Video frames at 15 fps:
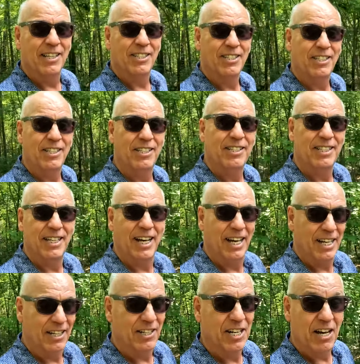She's
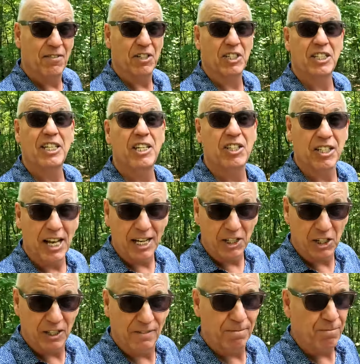uh, gonna have a
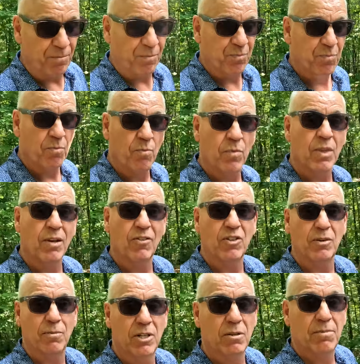C-section. There's
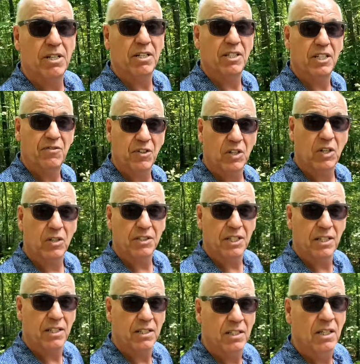some little bit of
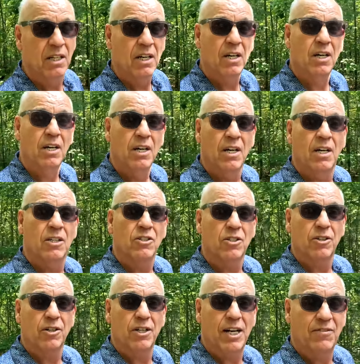difficulties. So
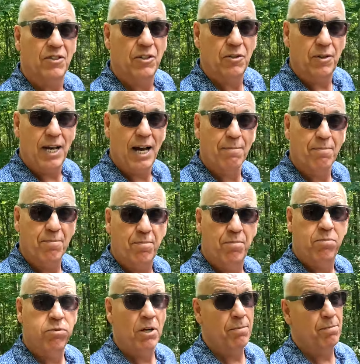they're gonna have to do that.
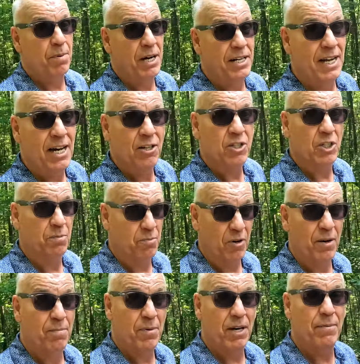By now, there's
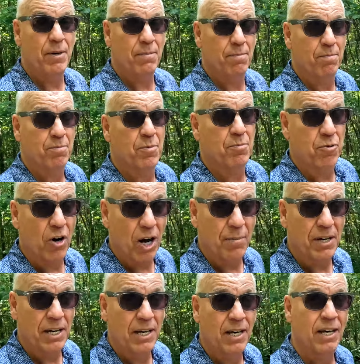probably,
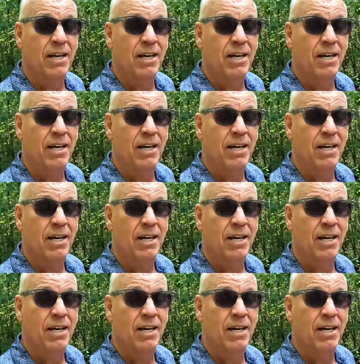probably